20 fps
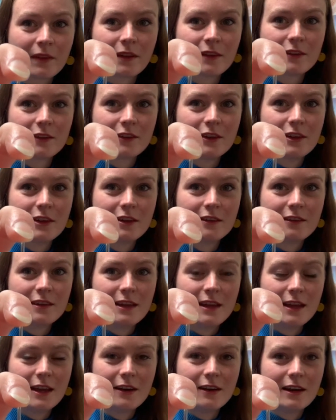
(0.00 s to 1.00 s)
So you can see
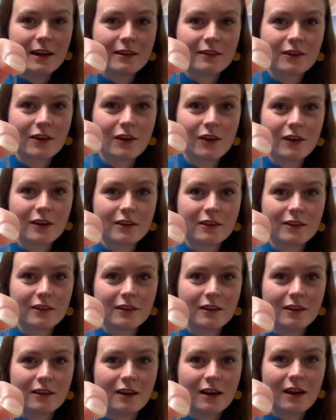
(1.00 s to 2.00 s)
here it's got
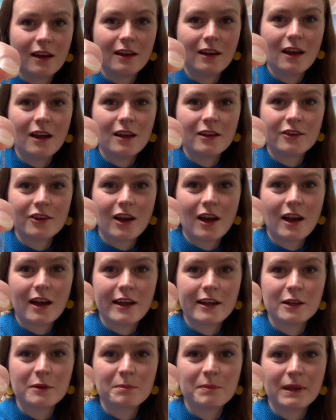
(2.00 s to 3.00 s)
a large eye
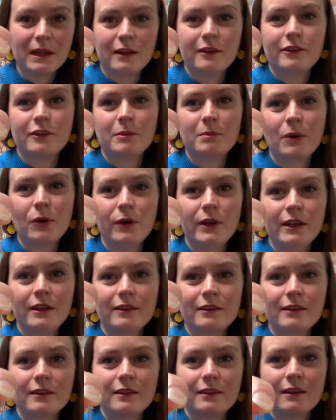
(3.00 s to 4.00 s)
and a blunt
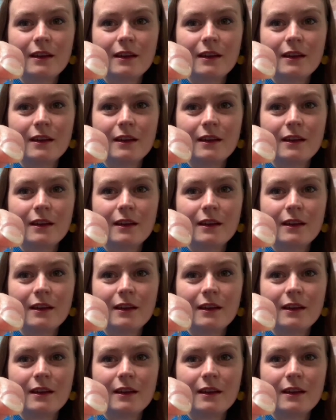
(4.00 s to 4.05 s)
point,